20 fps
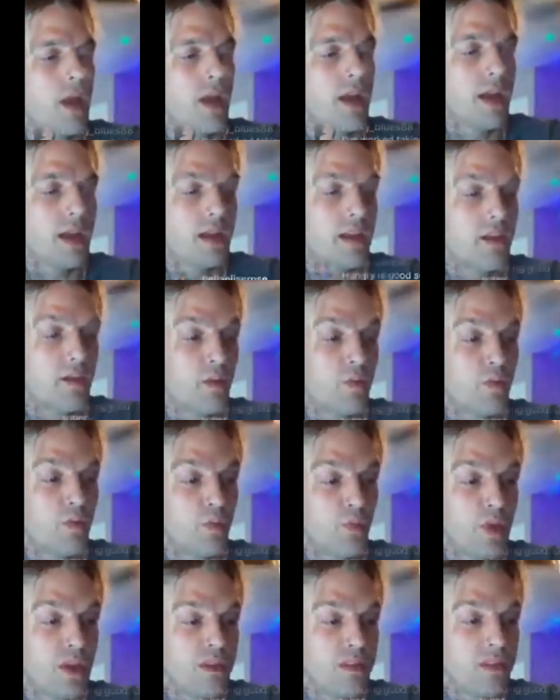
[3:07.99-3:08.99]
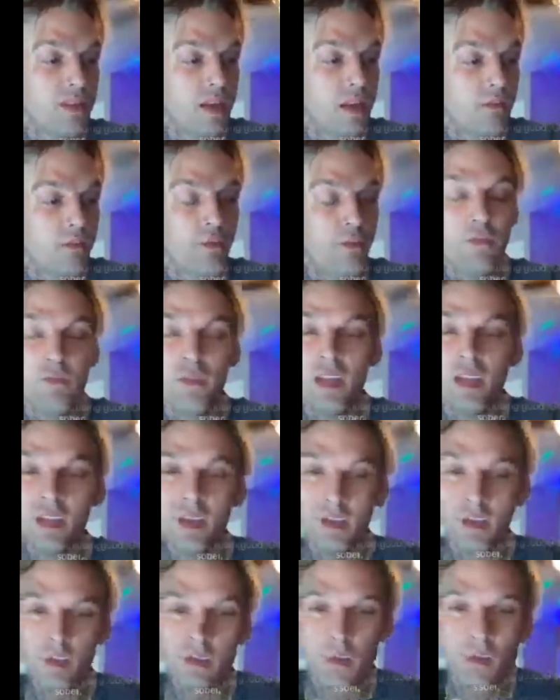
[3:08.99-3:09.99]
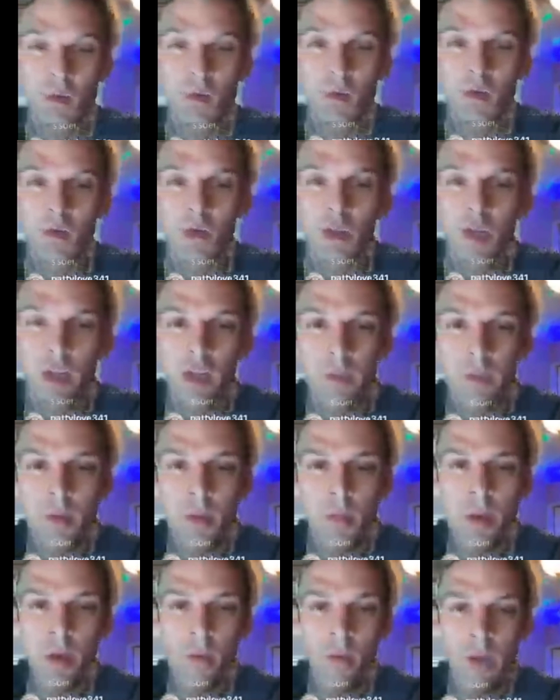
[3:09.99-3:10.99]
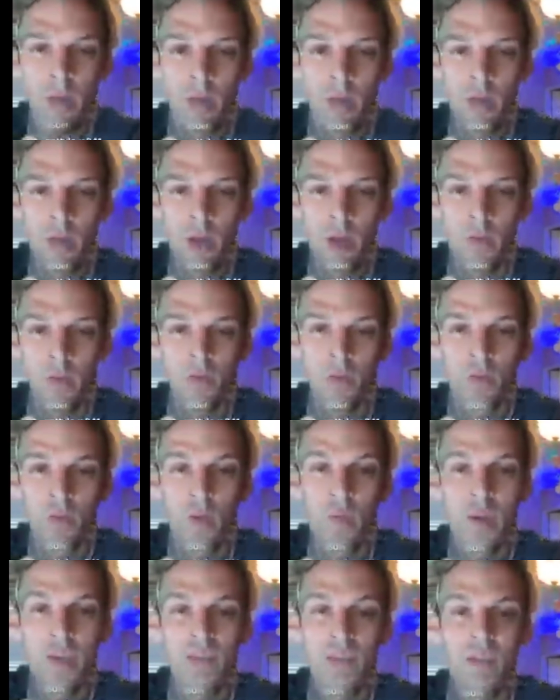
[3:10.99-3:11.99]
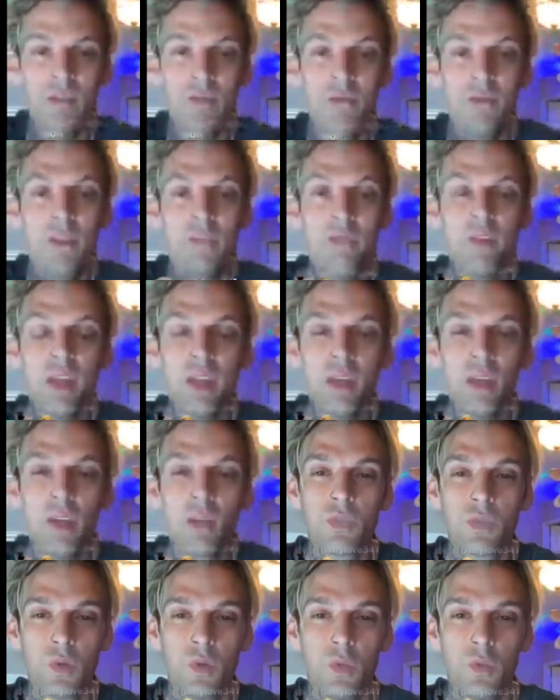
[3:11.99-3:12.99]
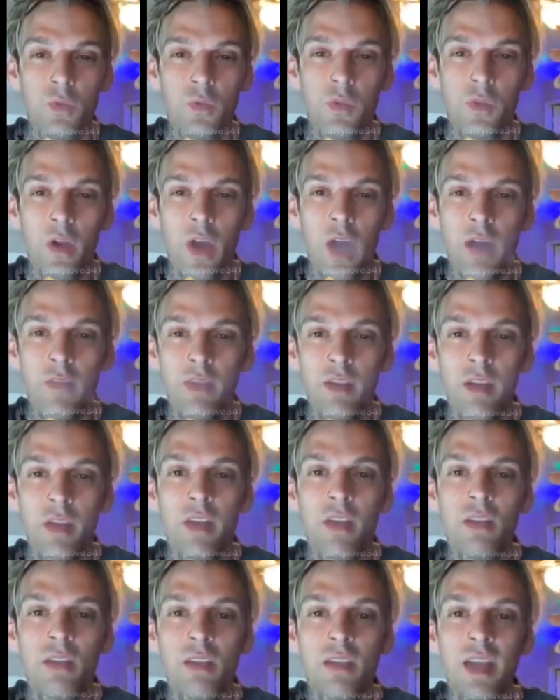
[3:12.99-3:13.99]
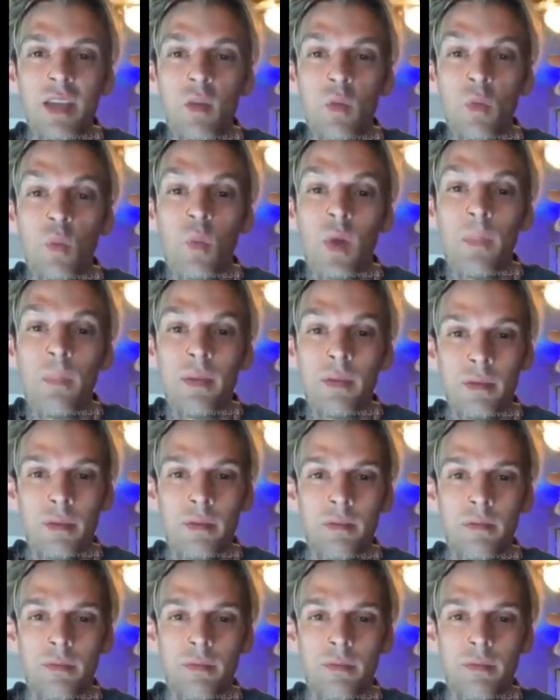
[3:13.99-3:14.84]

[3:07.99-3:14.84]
I got arrested at 15 years old. Look it up on my record. I was arrested at 15 years old for having a concealed weapon.